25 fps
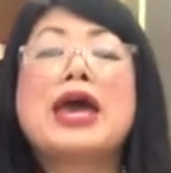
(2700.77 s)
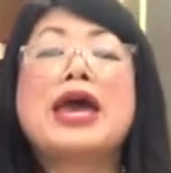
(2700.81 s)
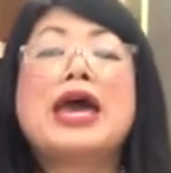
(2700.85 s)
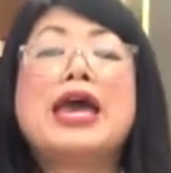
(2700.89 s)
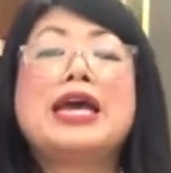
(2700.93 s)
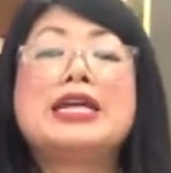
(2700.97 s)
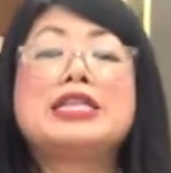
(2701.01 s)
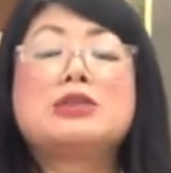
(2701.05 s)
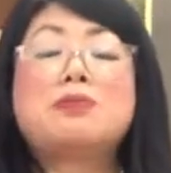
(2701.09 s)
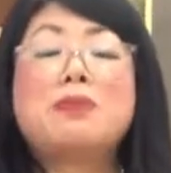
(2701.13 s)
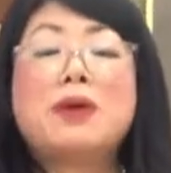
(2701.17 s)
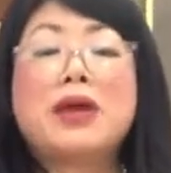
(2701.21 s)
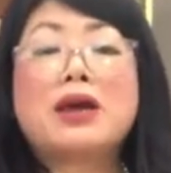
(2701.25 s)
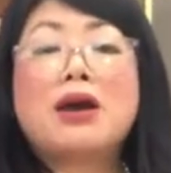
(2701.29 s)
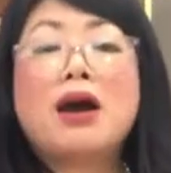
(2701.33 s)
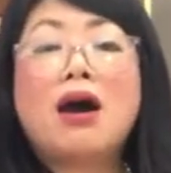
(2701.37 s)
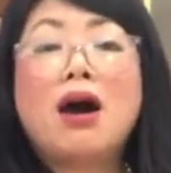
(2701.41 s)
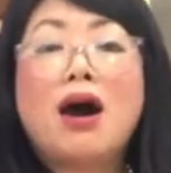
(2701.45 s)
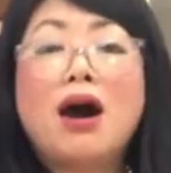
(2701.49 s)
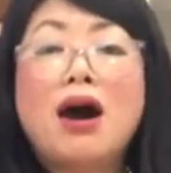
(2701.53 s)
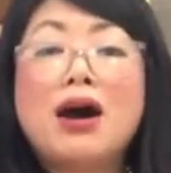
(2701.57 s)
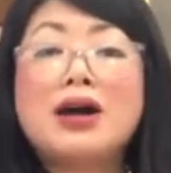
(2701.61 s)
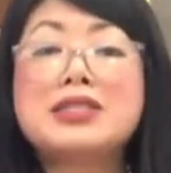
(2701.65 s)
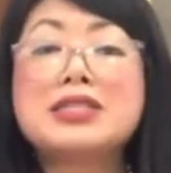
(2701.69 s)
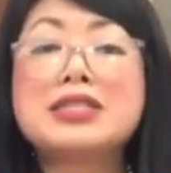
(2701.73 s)
It's
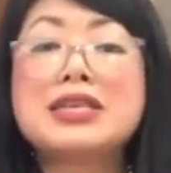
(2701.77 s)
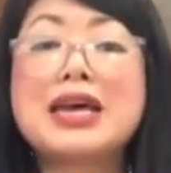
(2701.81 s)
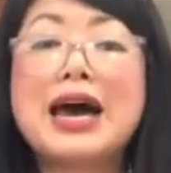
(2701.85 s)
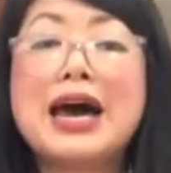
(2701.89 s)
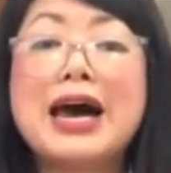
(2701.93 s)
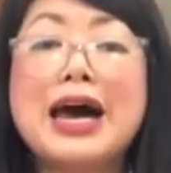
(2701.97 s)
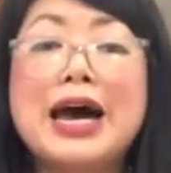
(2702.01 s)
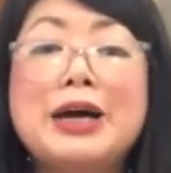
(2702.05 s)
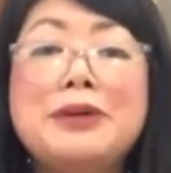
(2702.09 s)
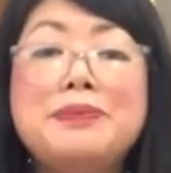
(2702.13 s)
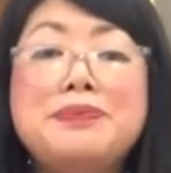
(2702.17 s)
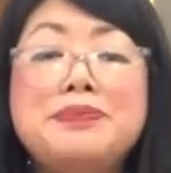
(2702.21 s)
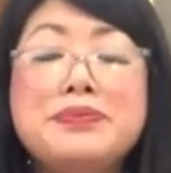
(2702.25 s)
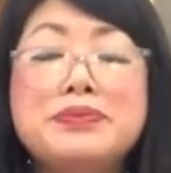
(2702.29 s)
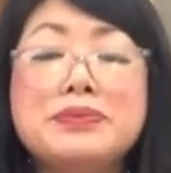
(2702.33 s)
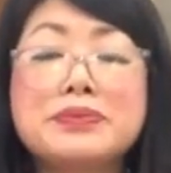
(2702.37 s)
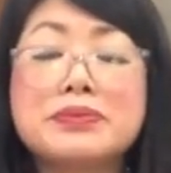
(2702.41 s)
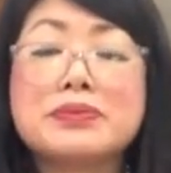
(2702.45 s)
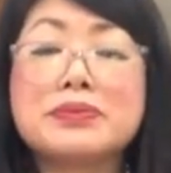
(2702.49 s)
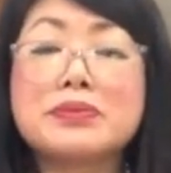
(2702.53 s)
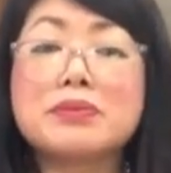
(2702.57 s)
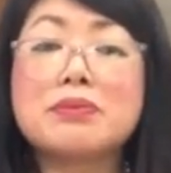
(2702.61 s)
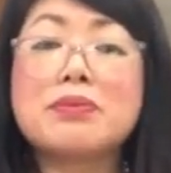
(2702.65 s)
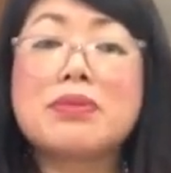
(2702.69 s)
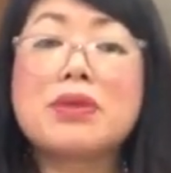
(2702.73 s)
because um,
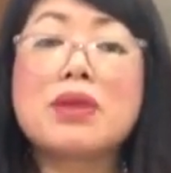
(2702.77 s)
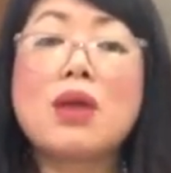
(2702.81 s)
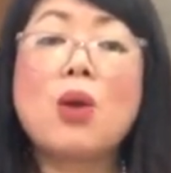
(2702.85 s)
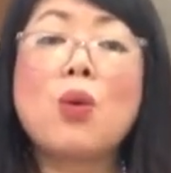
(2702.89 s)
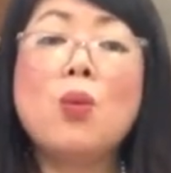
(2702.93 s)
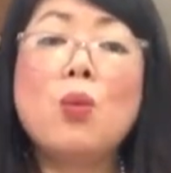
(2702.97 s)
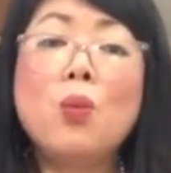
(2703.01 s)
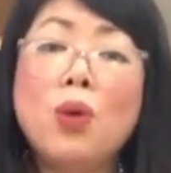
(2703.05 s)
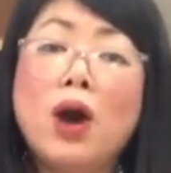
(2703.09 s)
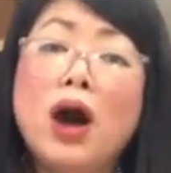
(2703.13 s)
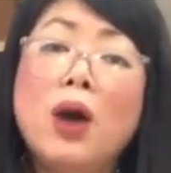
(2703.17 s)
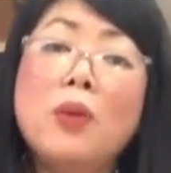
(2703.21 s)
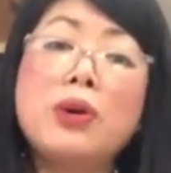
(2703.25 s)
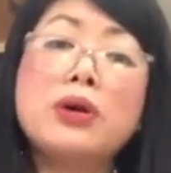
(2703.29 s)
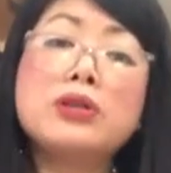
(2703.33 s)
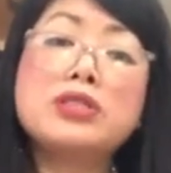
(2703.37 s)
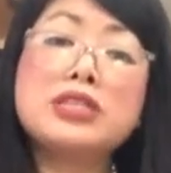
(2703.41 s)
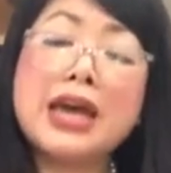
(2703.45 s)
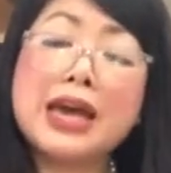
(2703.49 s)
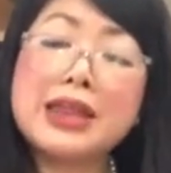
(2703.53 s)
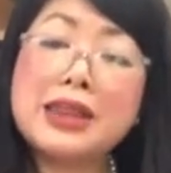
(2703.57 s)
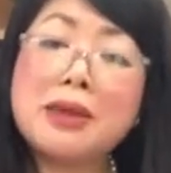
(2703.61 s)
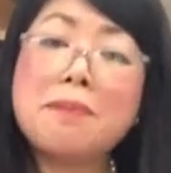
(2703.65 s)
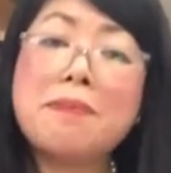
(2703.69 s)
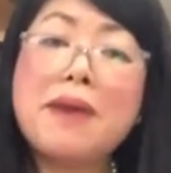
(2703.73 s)
I will
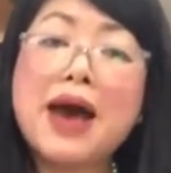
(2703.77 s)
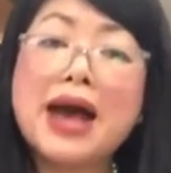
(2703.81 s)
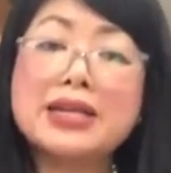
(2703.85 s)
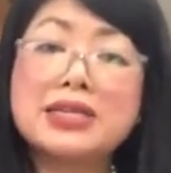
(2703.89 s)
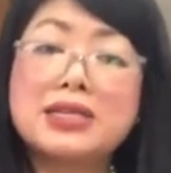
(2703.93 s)
take them back